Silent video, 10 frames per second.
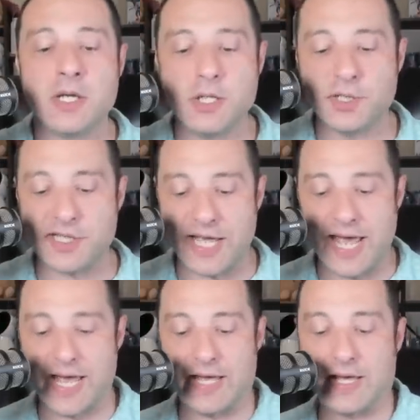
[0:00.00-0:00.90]
You just say,
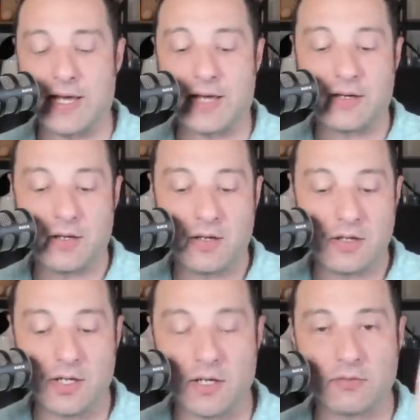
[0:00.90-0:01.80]
hey, uh,
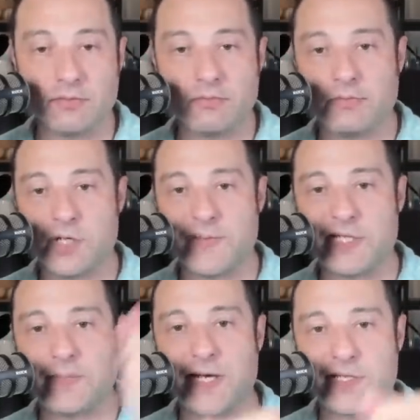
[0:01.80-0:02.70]
you know, here's my
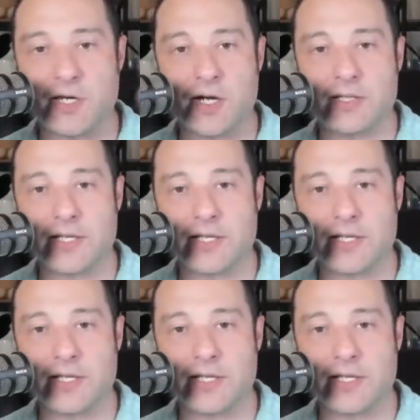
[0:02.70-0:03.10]
SeaPass card.